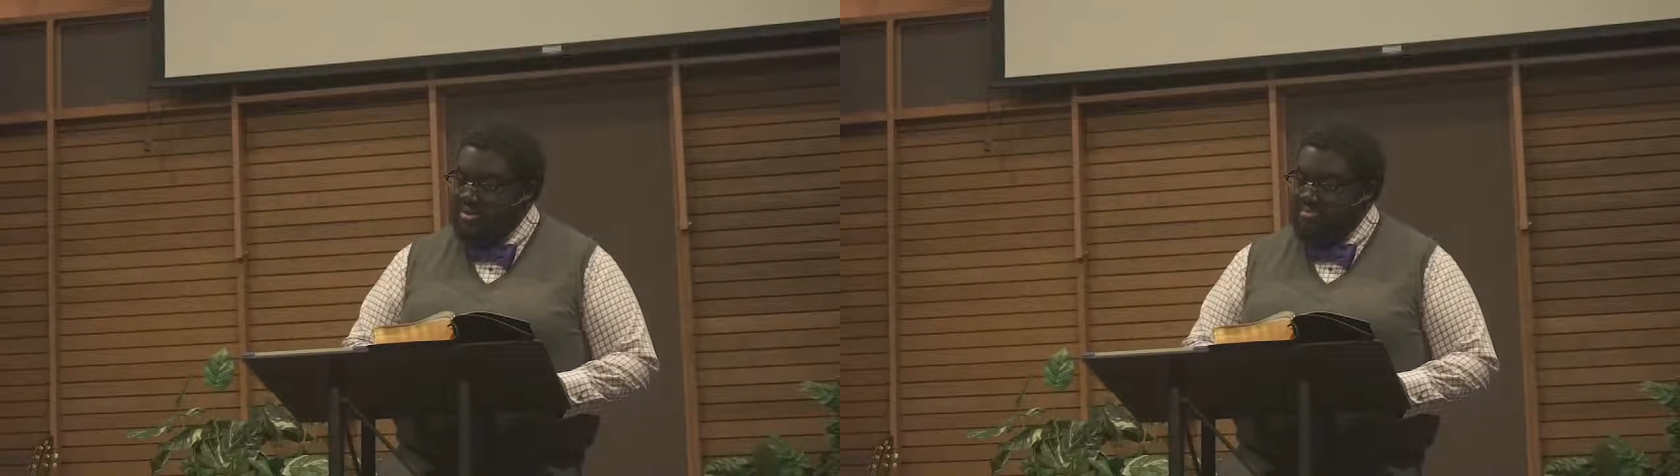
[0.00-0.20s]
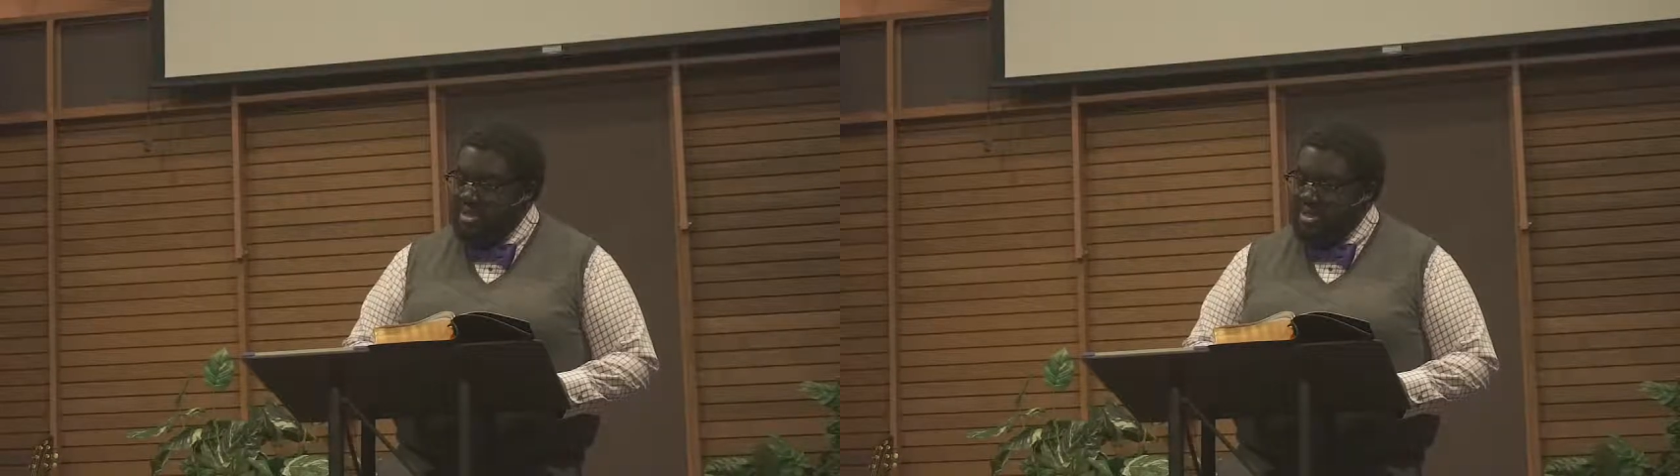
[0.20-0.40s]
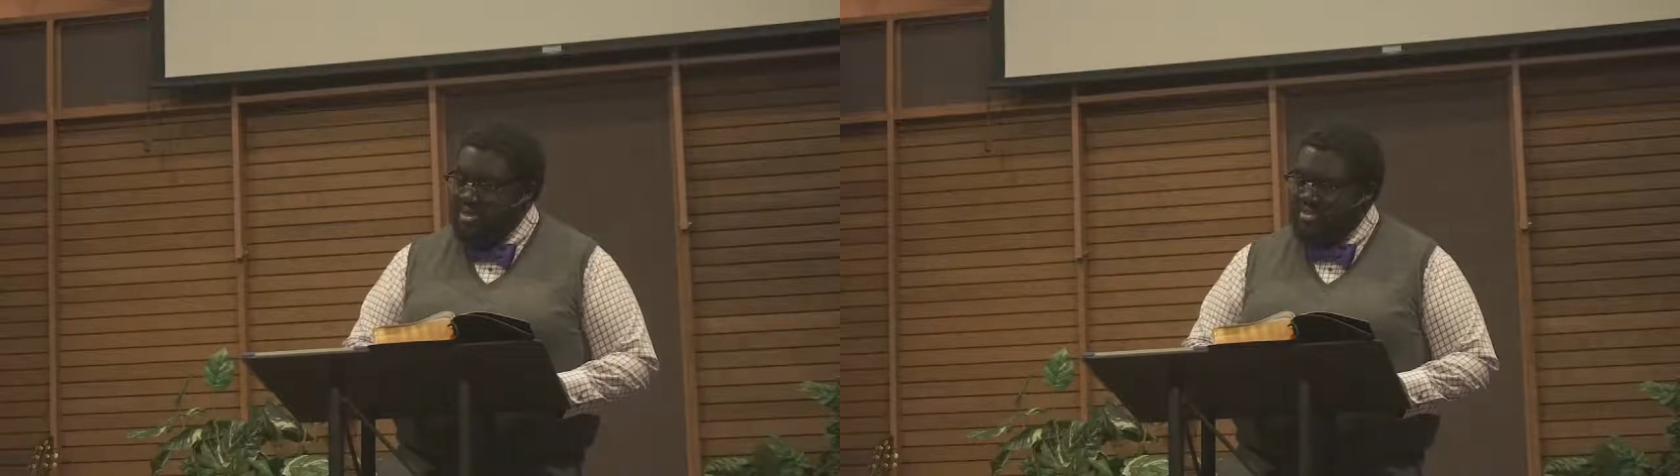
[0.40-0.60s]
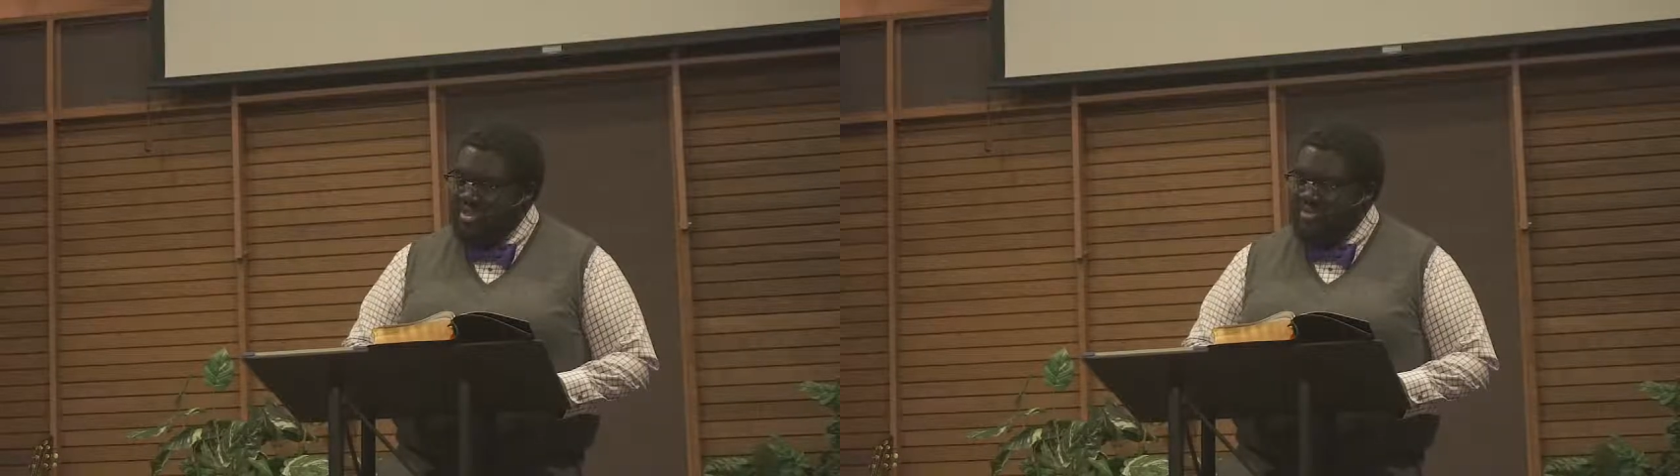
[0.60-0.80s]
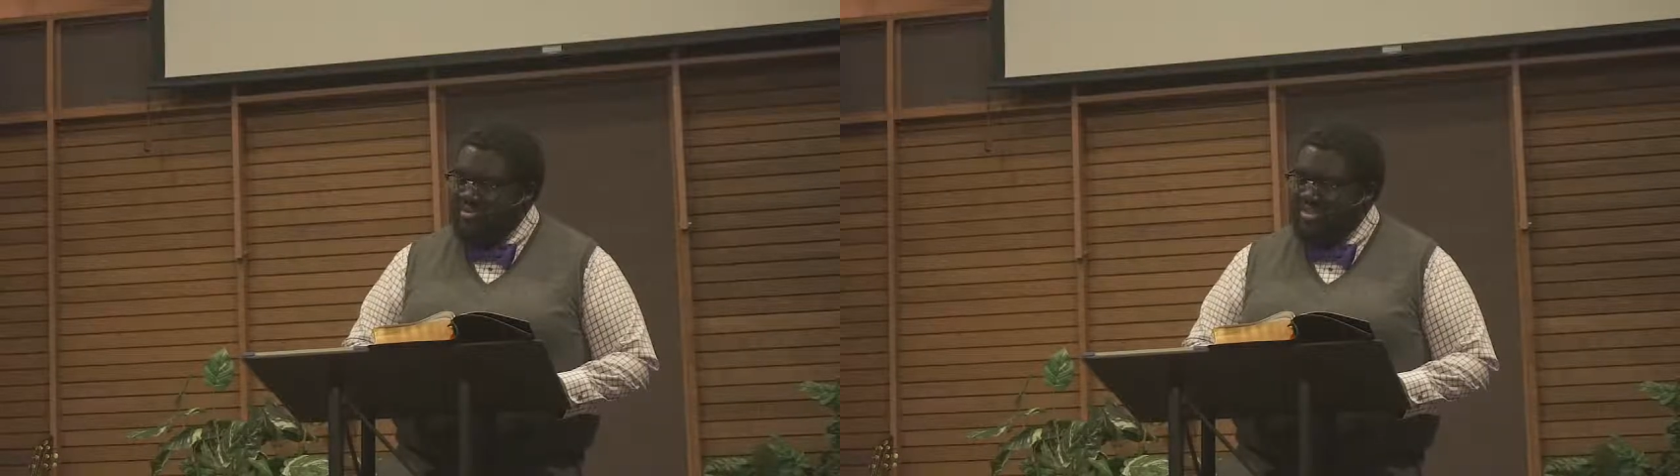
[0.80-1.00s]
because
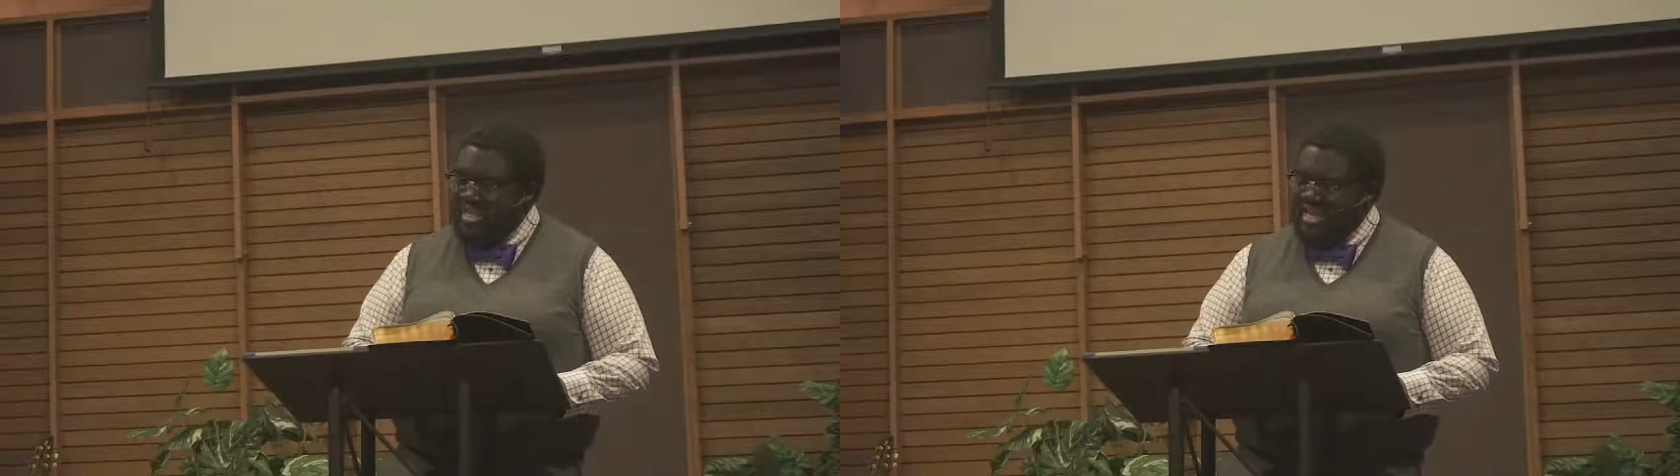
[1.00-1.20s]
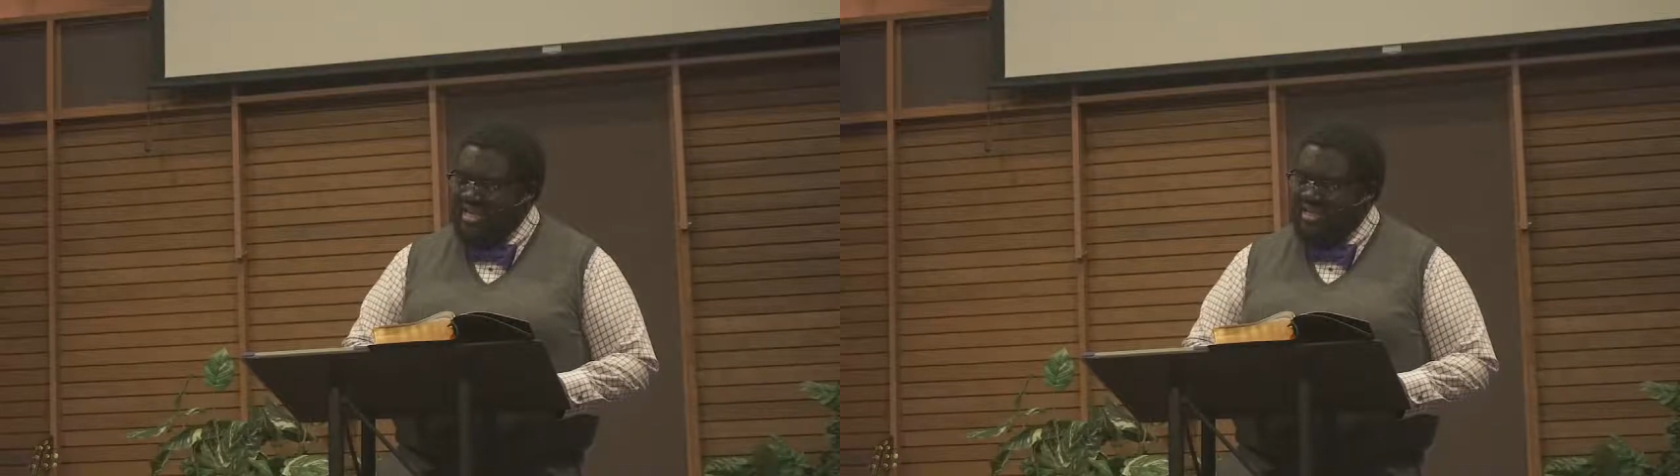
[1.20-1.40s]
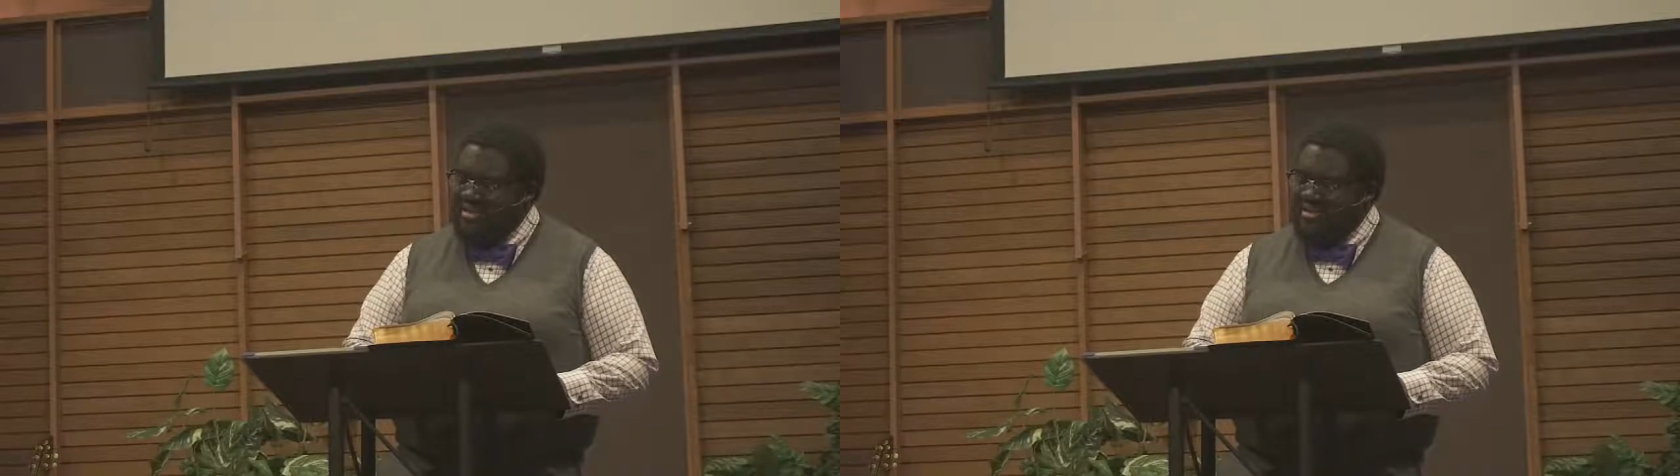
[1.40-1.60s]
I was naked,